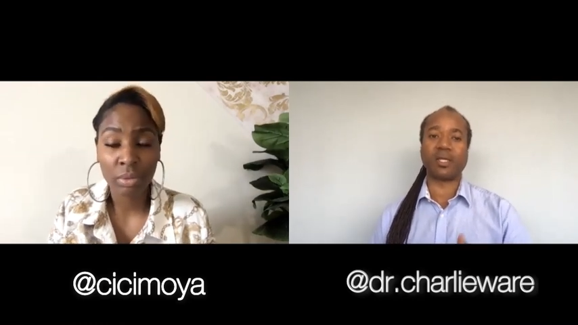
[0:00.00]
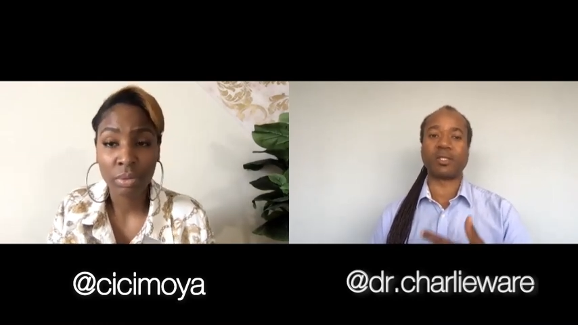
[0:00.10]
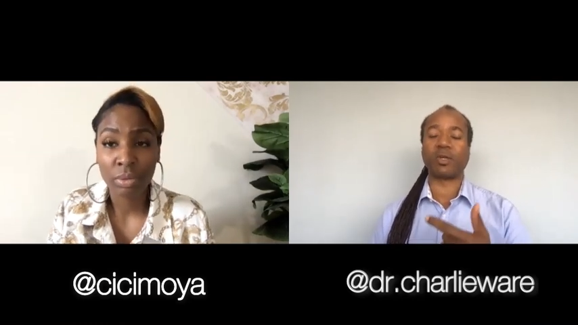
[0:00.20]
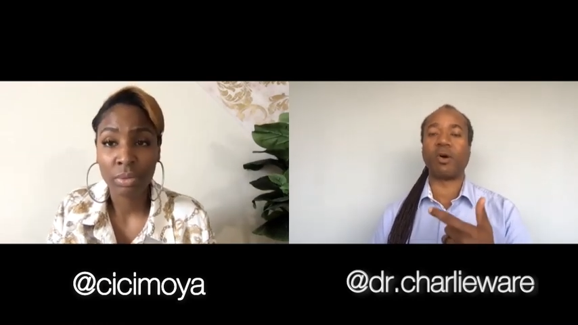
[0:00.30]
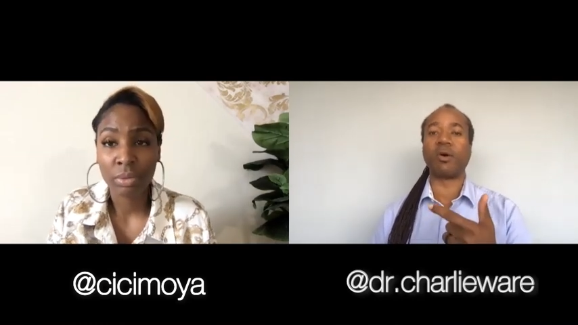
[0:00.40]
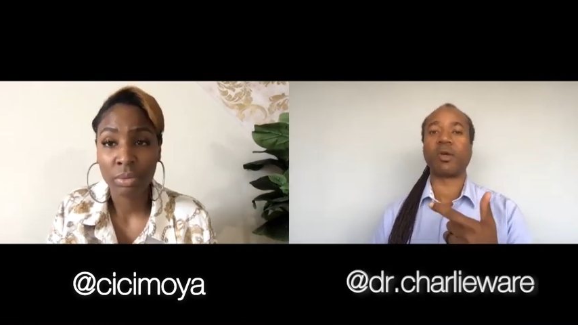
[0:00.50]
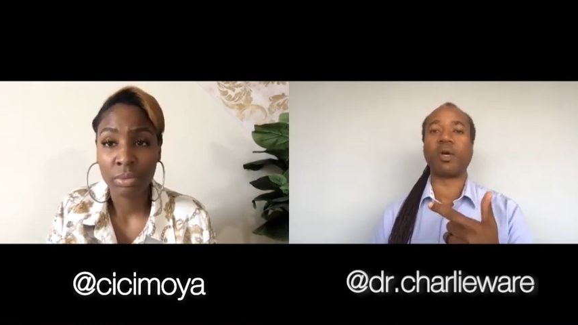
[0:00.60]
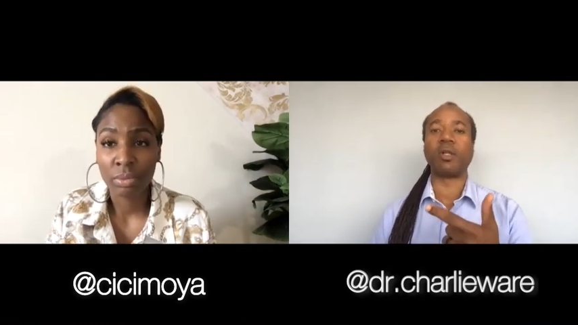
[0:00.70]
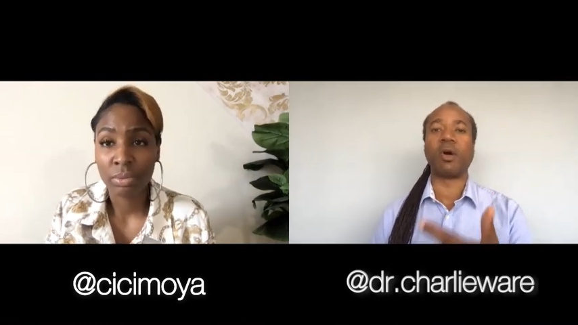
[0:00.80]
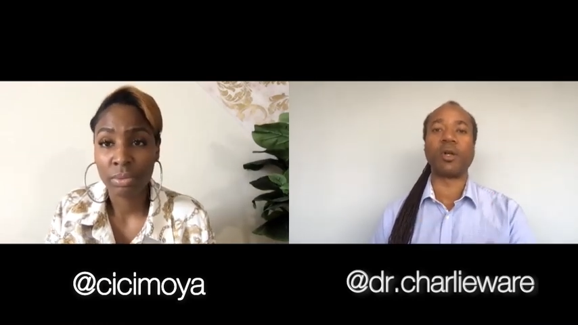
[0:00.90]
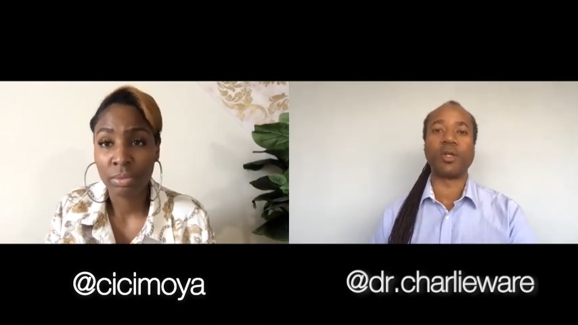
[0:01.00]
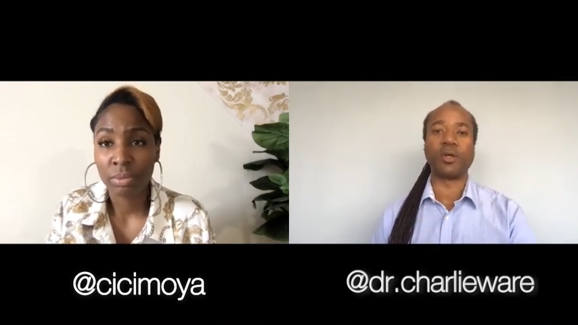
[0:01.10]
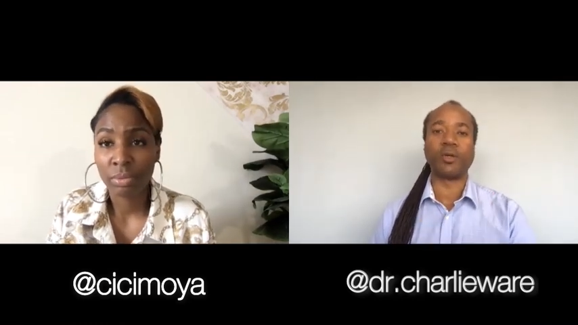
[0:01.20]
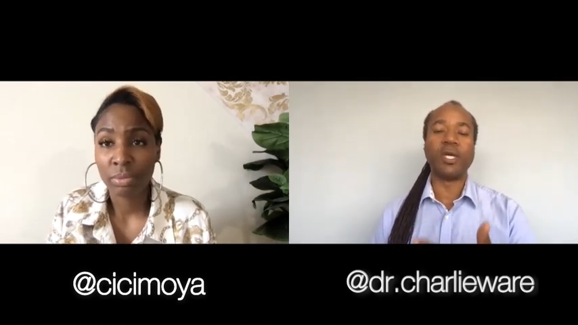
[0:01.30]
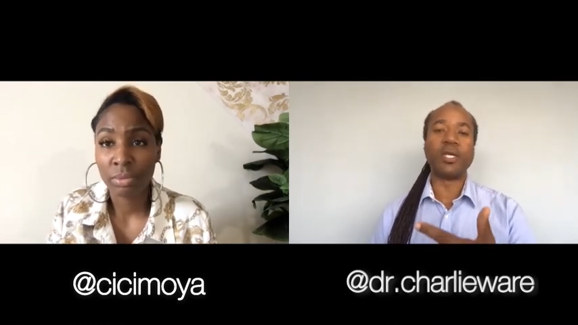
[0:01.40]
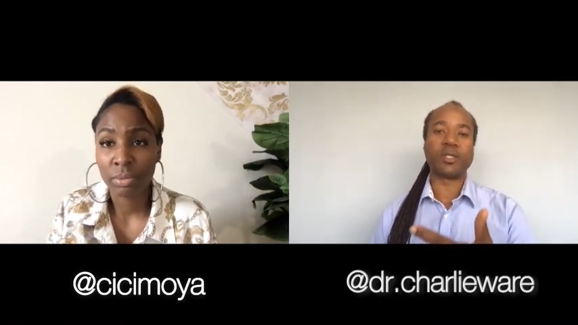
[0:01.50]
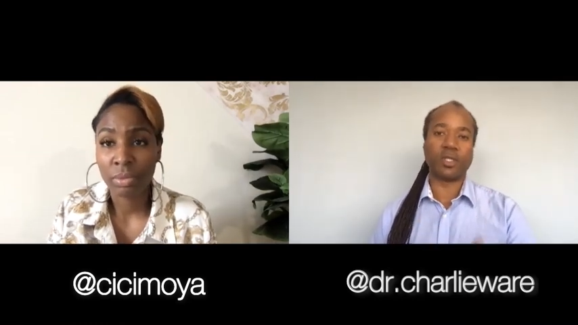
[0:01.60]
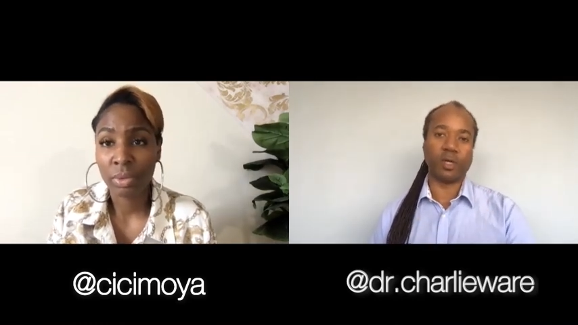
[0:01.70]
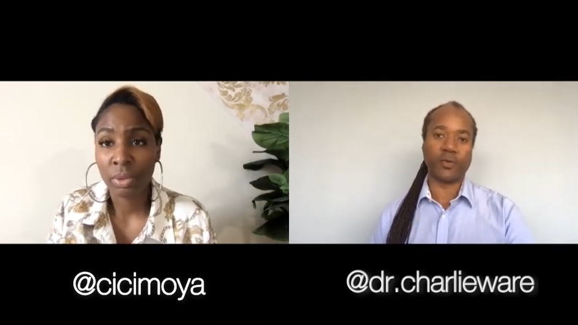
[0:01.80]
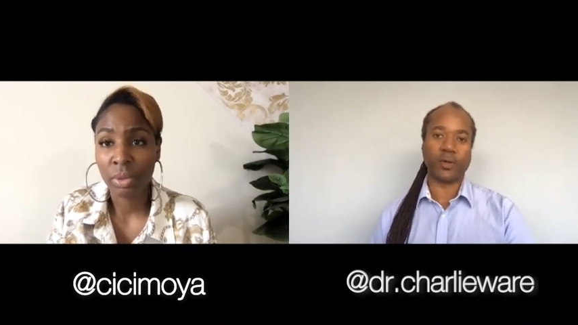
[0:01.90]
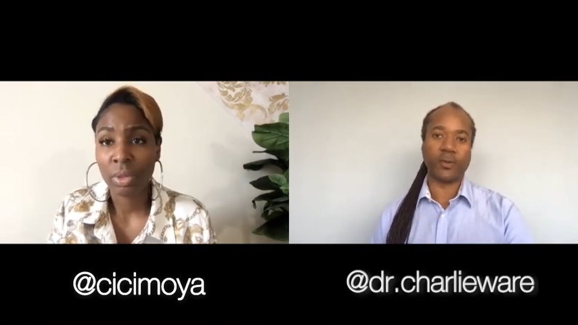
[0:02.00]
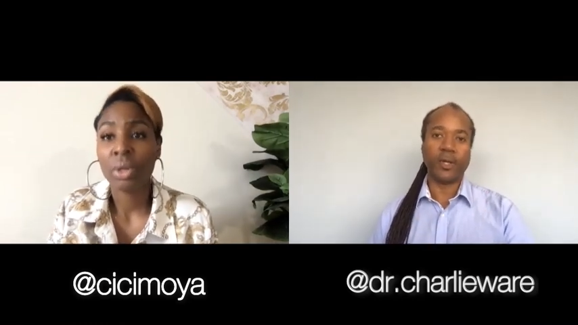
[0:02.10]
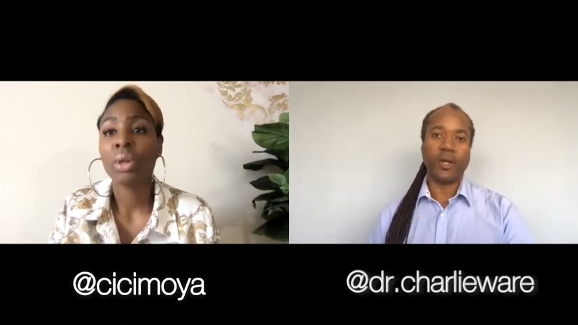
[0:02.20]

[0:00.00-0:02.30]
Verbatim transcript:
Speaker 1: it's called colloidal silver.